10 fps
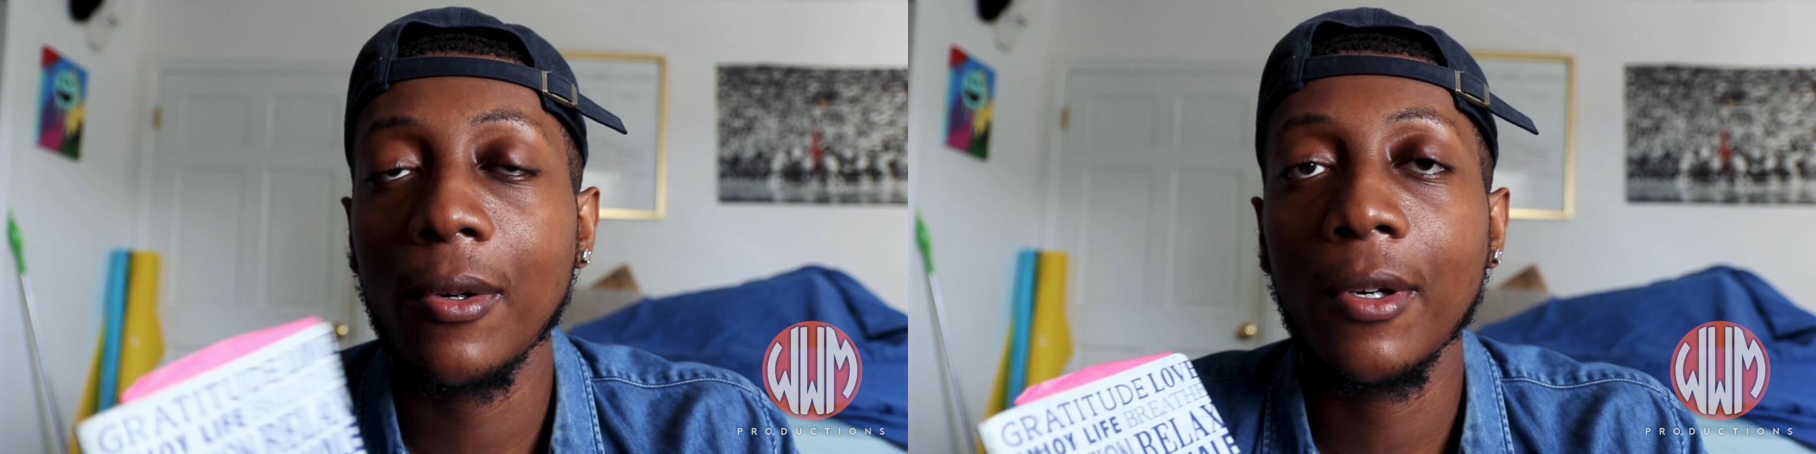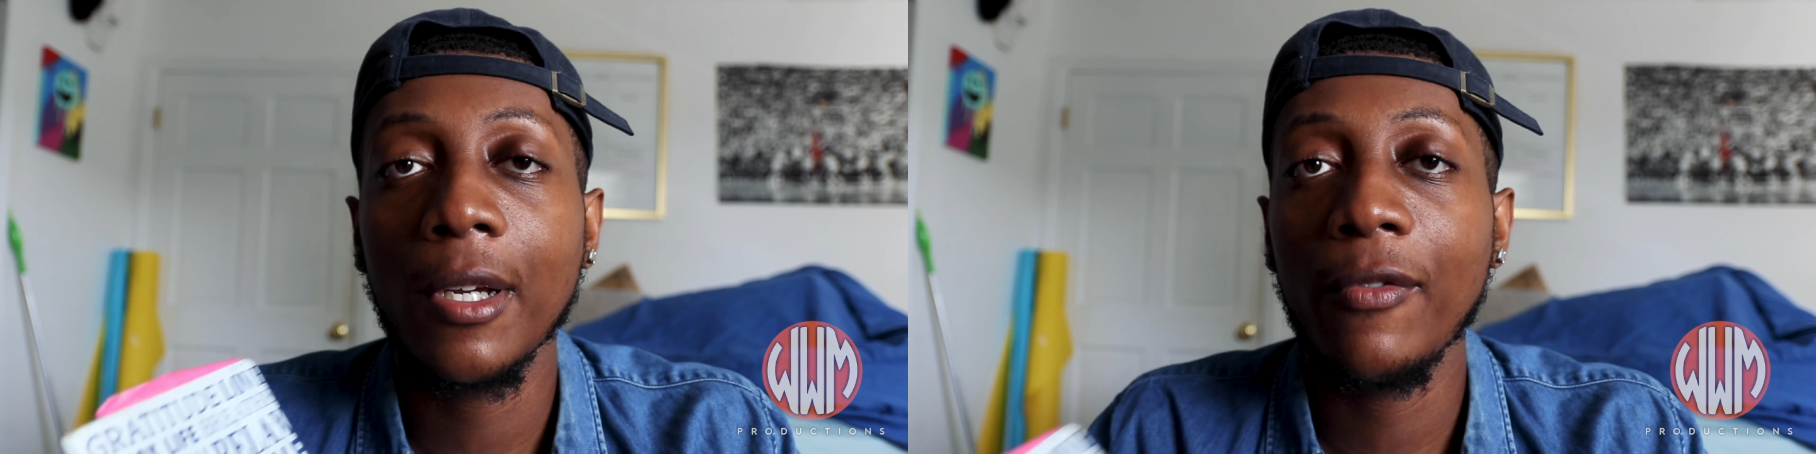
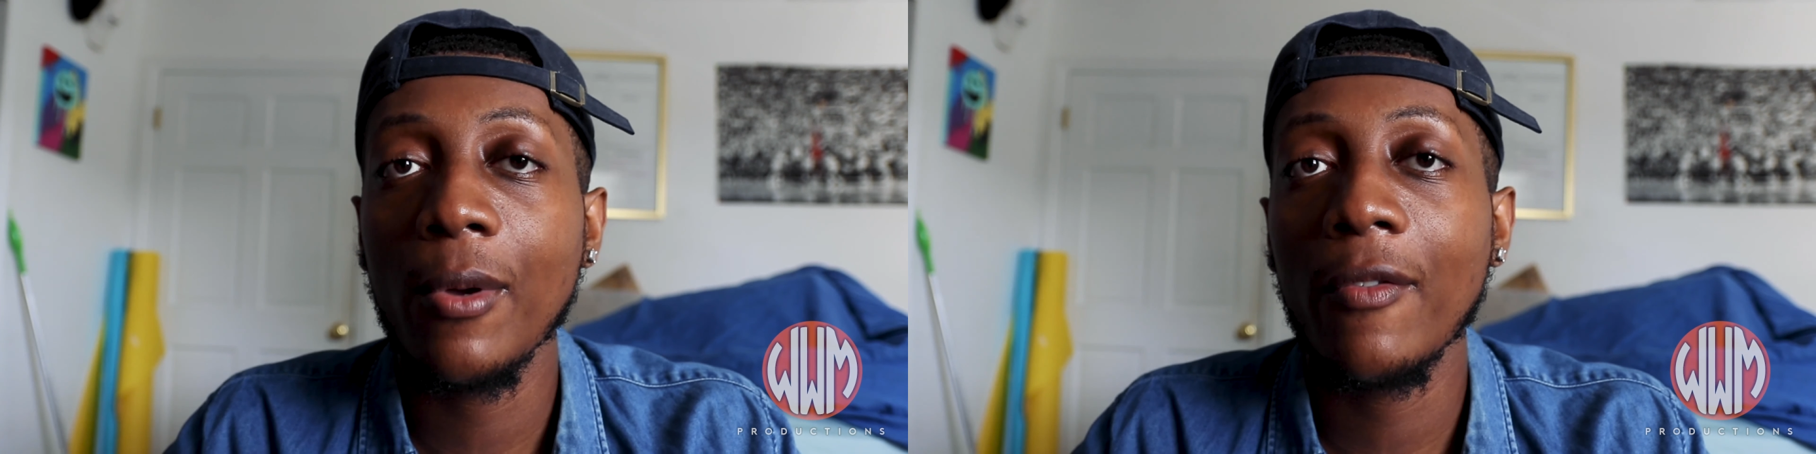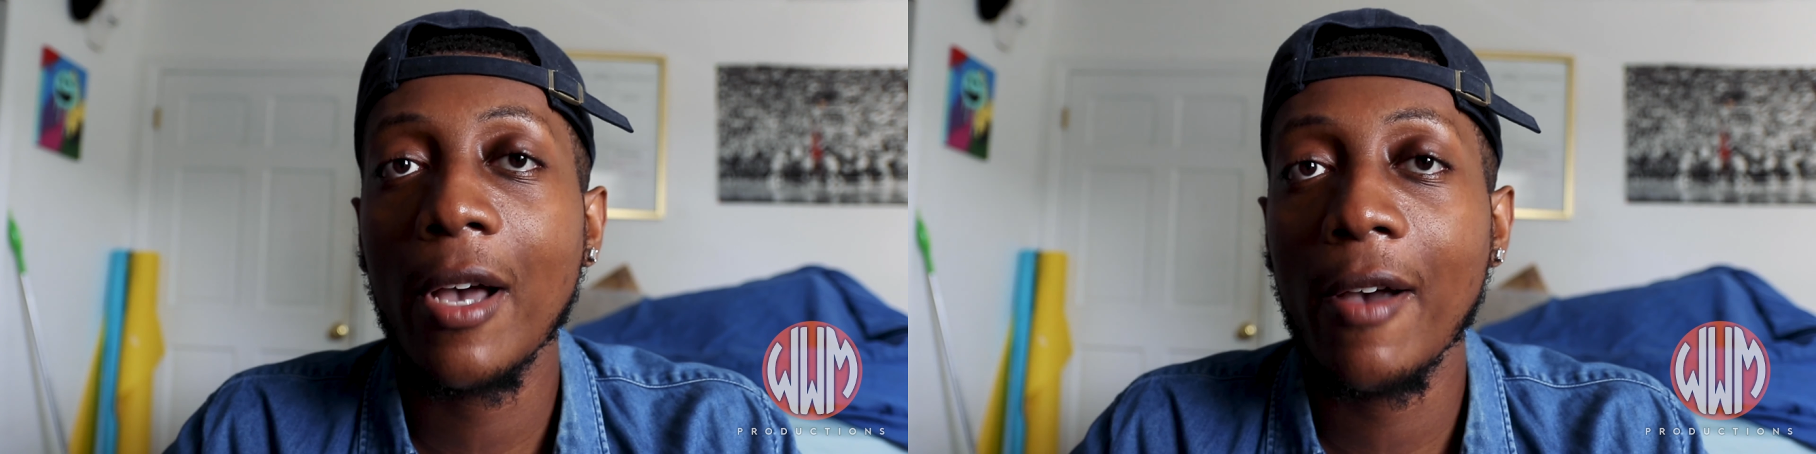or if
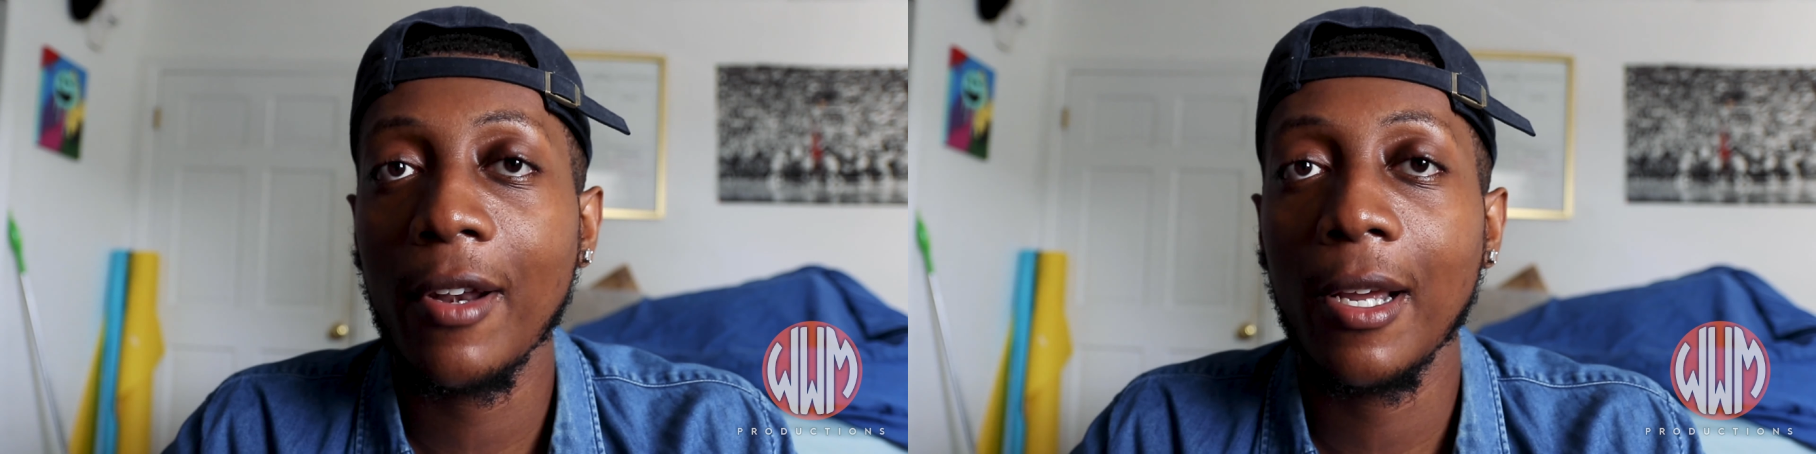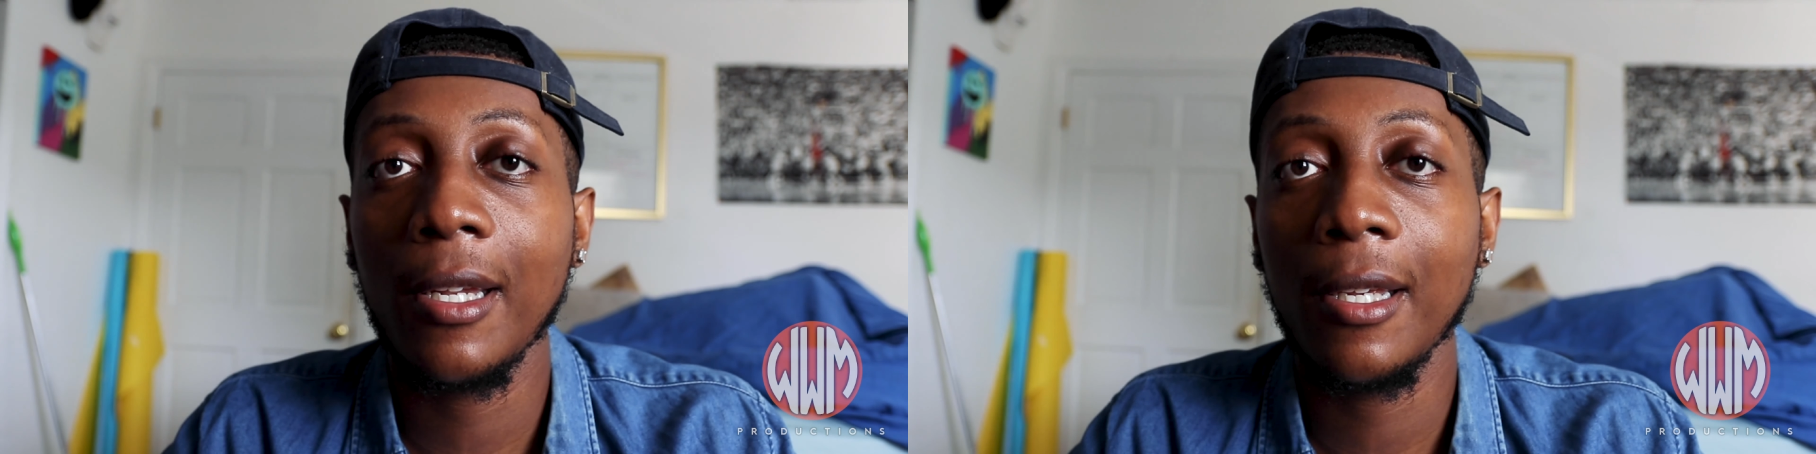you ever have
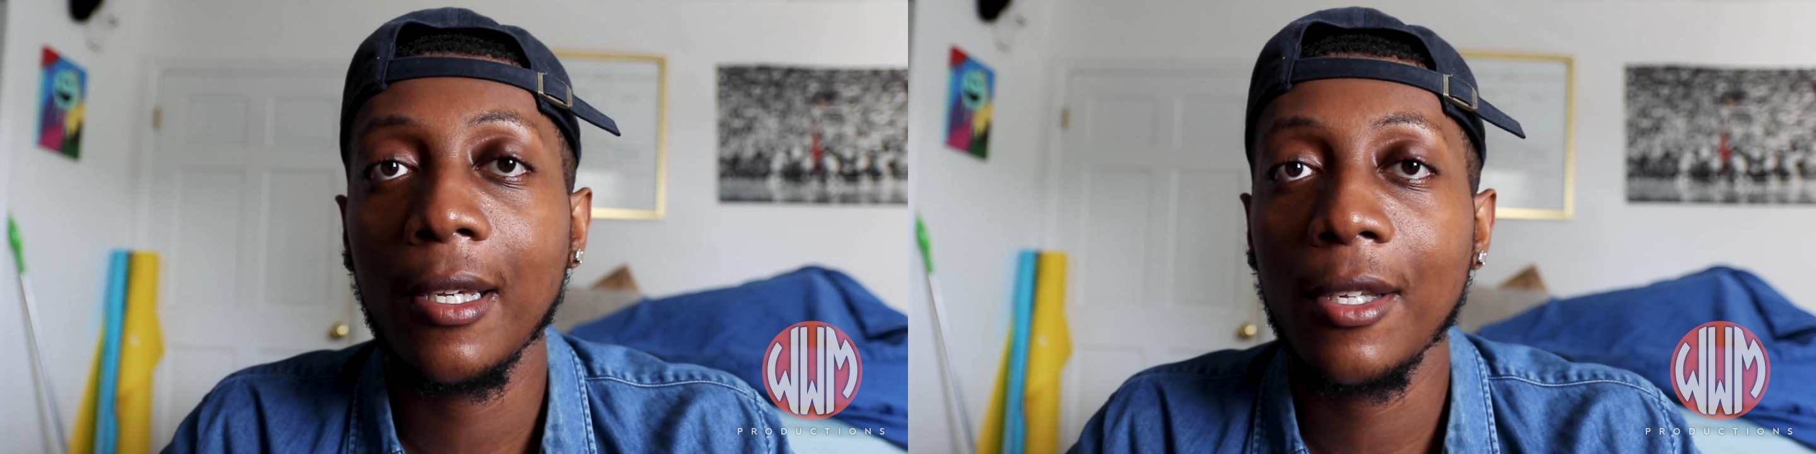an idea